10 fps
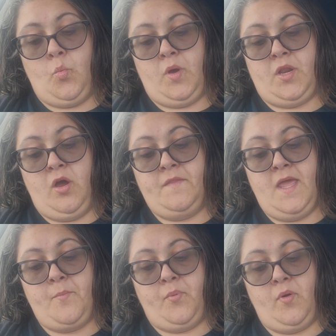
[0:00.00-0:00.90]
When
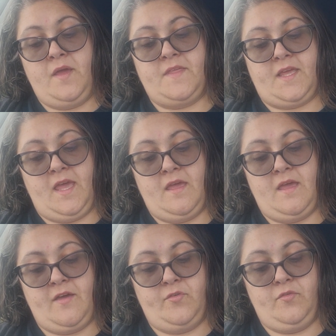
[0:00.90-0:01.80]
on that boy the
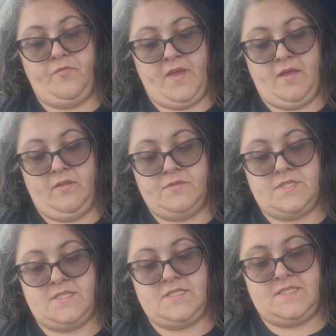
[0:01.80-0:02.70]
kevil fell,
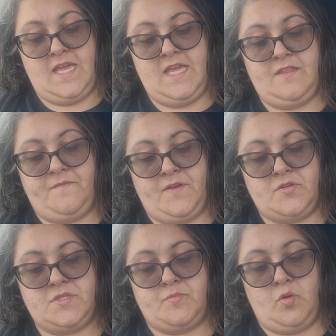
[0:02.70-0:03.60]
to stay the
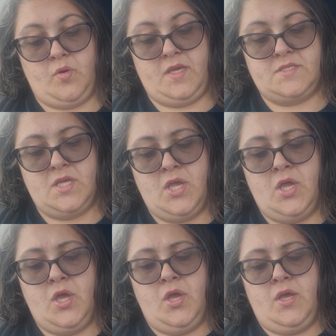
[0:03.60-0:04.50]
fearsome noise.
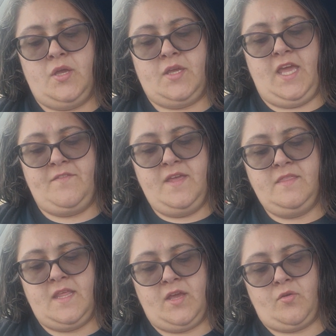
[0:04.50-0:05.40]
Gave
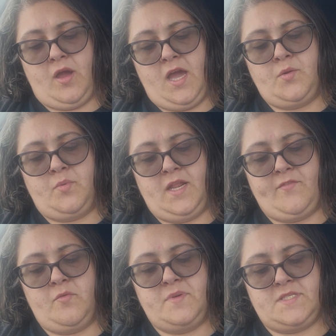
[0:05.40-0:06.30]
in, they cried,
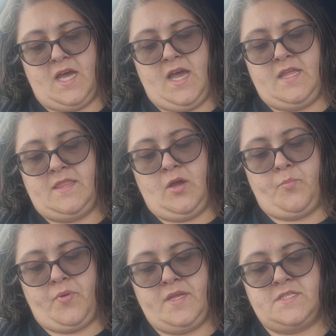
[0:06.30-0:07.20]
whatever betide, thou
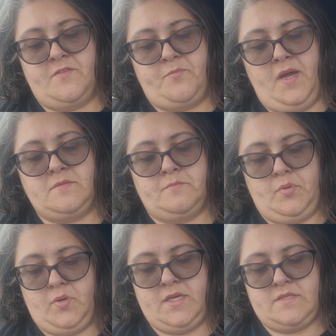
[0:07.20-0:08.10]
prince of button
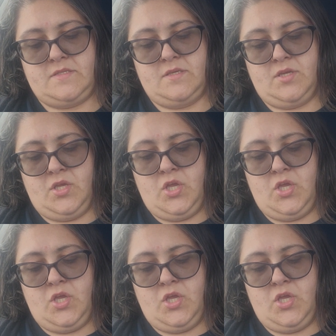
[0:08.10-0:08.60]
boys.